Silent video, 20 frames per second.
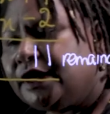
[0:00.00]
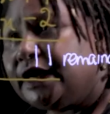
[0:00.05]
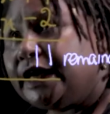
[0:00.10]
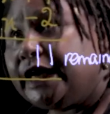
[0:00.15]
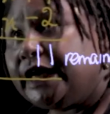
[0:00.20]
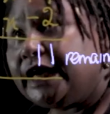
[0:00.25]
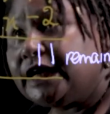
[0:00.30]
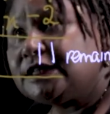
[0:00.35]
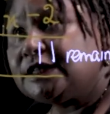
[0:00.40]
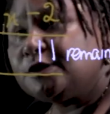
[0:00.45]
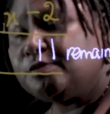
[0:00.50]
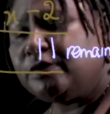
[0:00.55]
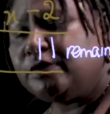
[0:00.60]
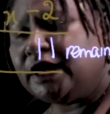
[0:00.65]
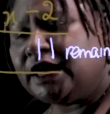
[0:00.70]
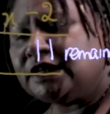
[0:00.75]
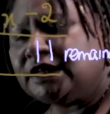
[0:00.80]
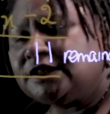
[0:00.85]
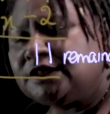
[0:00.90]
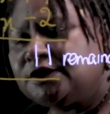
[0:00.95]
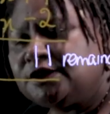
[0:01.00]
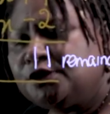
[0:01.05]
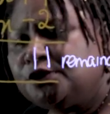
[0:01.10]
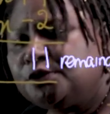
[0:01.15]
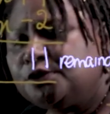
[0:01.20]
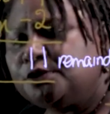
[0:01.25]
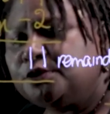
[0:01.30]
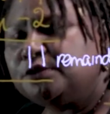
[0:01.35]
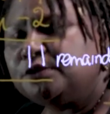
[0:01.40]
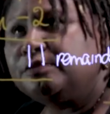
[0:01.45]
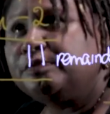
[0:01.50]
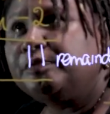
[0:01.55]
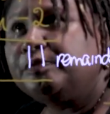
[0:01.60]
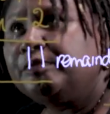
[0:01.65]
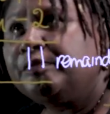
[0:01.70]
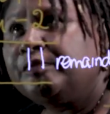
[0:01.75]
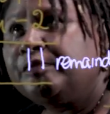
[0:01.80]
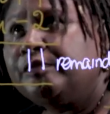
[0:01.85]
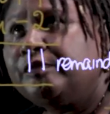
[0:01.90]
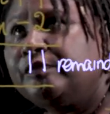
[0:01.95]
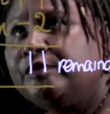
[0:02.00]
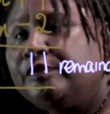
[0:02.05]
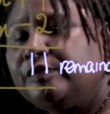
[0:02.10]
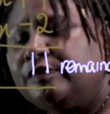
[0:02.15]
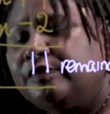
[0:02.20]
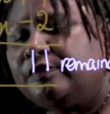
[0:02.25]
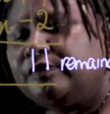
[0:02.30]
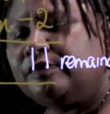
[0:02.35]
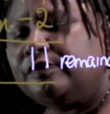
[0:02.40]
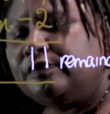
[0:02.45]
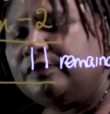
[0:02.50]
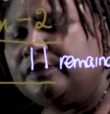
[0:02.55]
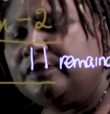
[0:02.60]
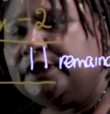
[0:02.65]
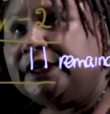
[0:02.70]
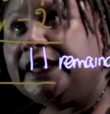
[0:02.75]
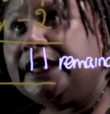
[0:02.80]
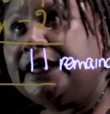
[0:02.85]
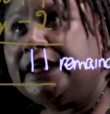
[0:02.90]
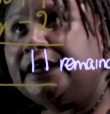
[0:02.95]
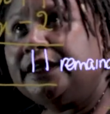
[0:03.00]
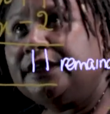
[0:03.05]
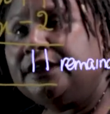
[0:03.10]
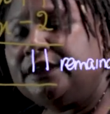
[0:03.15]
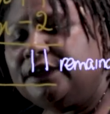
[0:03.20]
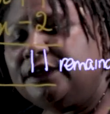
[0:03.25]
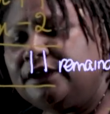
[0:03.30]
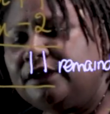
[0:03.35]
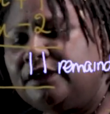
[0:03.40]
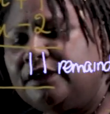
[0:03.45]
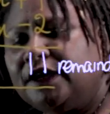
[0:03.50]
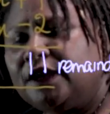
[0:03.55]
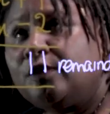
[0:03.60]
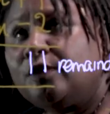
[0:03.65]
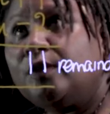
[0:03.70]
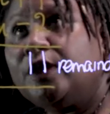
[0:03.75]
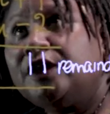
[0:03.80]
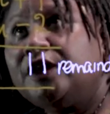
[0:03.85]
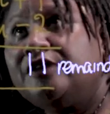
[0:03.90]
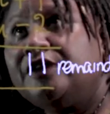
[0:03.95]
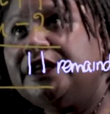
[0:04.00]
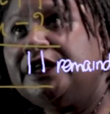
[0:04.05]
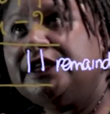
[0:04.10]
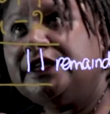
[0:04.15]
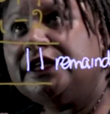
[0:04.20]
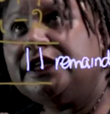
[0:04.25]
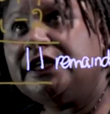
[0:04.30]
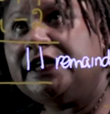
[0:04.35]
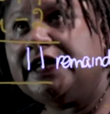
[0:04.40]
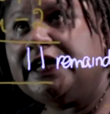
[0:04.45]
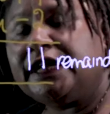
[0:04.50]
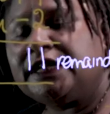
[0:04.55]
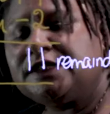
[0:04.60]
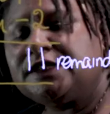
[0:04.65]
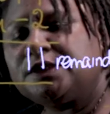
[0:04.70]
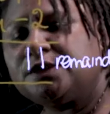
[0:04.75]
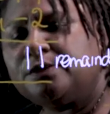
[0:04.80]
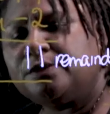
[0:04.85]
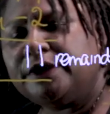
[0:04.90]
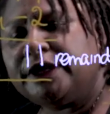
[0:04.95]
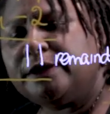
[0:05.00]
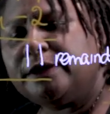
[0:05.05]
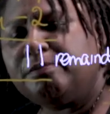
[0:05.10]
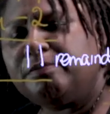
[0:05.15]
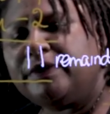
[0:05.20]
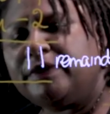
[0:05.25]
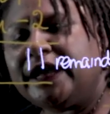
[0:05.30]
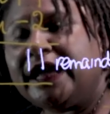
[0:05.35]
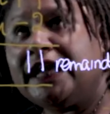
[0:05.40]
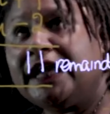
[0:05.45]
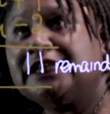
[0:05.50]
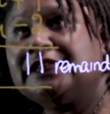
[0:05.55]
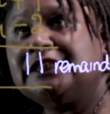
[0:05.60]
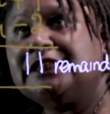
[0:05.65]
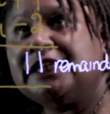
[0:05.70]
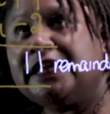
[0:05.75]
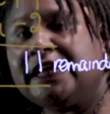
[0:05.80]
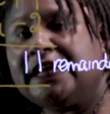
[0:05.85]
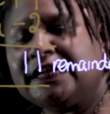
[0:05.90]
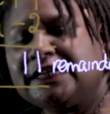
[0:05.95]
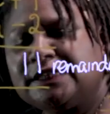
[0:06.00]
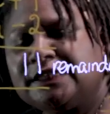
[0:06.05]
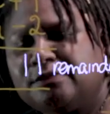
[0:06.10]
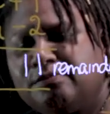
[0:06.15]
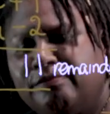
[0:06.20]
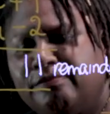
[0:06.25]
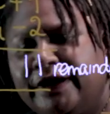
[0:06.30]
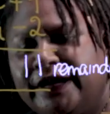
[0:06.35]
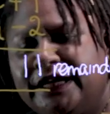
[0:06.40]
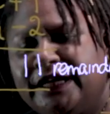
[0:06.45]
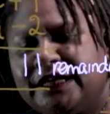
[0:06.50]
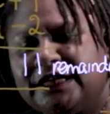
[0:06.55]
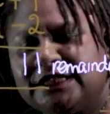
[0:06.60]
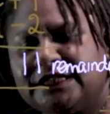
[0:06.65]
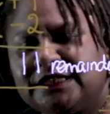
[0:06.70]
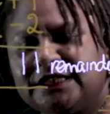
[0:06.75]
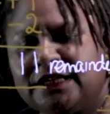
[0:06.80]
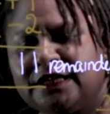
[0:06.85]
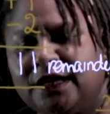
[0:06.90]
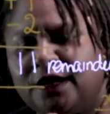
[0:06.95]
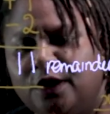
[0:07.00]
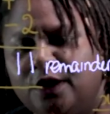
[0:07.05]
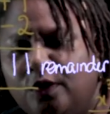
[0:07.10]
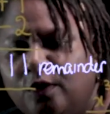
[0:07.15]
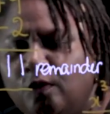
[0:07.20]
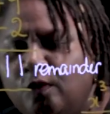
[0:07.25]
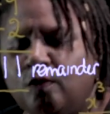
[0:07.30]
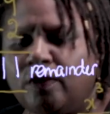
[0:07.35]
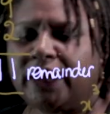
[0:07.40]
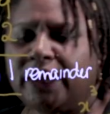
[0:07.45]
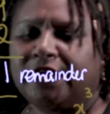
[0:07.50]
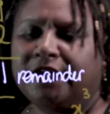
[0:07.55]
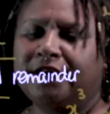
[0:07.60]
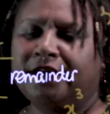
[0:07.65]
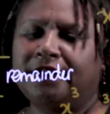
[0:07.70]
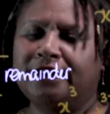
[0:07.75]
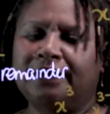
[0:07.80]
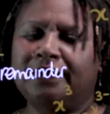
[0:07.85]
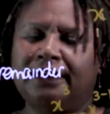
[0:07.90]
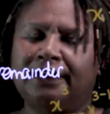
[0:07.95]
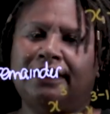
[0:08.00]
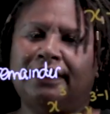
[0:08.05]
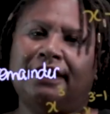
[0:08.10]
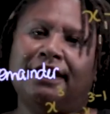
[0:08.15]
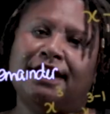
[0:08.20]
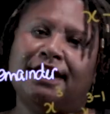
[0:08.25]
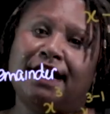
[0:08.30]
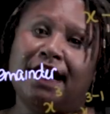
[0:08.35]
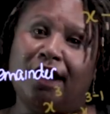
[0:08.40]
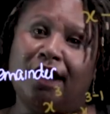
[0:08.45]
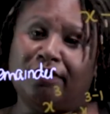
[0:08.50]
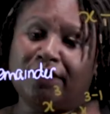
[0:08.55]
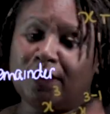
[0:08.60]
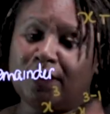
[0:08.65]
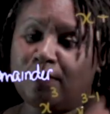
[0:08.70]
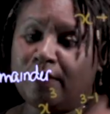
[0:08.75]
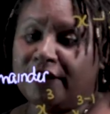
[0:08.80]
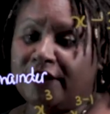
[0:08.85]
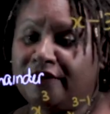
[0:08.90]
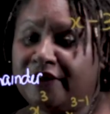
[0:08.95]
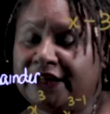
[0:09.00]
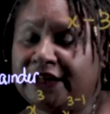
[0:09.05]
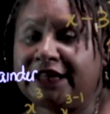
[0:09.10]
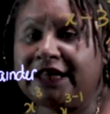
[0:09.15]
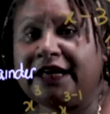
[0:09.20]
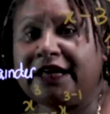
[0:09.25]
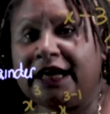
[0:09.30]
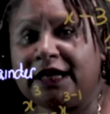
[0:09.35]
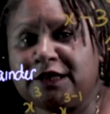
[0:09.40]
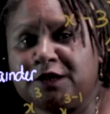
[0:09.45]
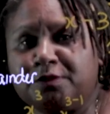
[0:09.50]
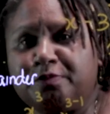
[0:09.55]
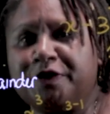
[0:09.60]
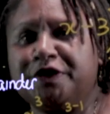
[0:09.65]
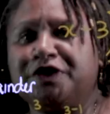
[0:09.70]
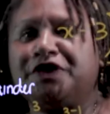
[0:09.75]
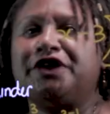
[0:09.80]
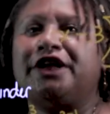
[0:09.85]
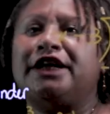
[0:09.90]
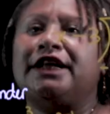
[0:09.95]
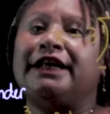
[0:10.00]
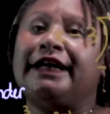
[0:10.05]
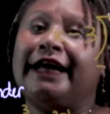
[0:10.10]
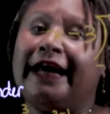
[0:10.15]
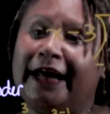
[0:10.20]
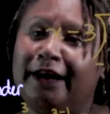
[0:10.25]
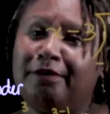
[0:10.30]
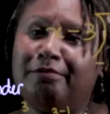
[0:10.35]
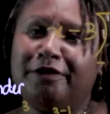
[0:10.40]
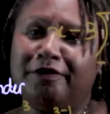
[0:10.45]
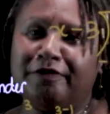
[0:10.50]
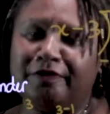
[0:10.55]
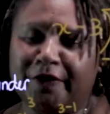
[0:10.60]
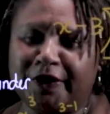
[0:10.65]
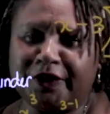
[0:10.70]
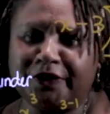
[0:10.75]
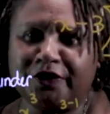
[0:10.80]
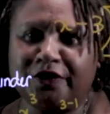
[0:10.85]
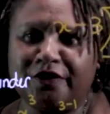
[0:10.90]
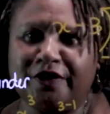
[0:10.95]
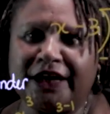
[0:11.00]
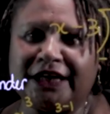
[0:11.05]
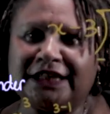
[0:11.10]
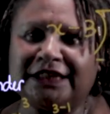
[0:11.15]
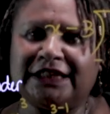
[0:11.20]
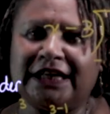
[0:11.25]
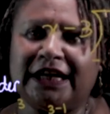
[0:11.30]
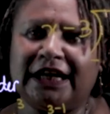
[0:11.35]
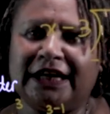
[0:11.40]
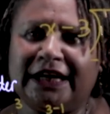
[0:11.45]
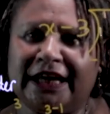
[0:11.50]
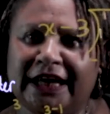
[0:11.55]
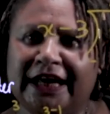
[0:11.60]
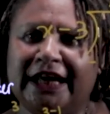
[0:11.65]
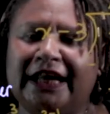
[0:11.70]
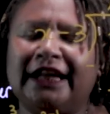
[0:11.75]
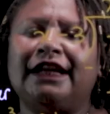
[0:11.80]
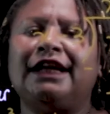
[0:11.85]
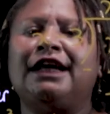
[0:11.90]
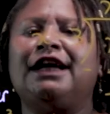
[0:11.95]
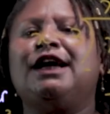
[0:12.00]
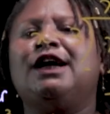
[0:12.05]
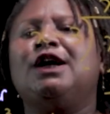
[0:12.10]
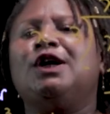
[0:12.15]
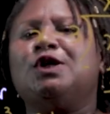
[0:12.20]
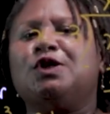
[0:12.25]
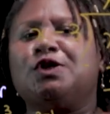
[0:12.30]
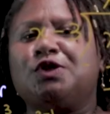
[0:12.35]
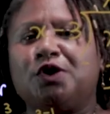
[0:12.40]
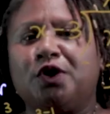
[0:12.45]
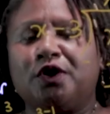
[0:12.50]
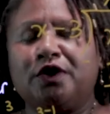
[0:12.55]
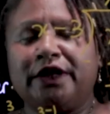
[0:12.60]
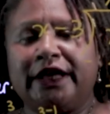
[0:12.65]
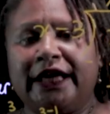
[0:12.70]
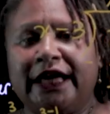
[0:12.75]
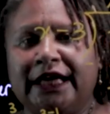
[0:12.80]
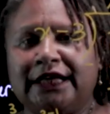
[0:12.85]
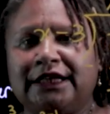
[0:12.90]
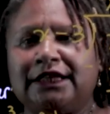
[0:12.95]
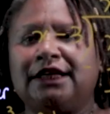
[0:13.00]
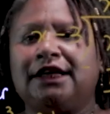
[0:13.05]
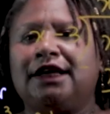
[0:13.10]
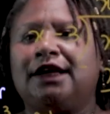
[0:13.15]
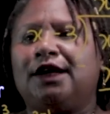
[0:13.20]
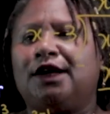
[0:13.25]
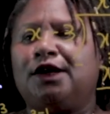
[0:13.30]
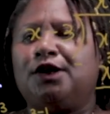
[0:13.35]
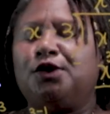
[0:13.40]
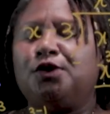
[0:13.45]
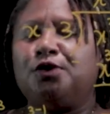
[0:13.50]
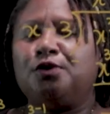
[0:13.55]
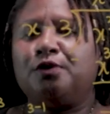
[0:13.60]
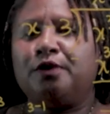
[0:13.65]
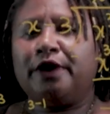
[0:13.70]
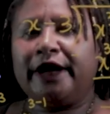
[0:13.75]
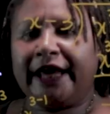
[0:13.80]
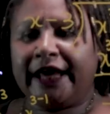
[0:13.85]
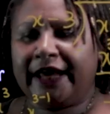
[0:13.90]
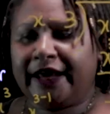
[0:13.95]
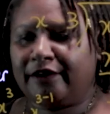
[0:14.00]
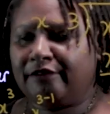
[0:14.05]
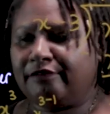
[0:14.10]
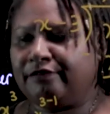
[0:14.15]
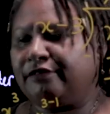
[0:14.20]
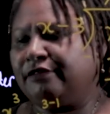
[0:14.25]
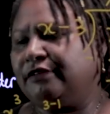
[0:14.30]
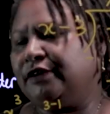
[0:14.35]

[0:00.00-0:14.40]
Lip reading: x plus 2 and the quadratic x squared plus x minus 1. Now, the quadratic expression can be factorized again so that you have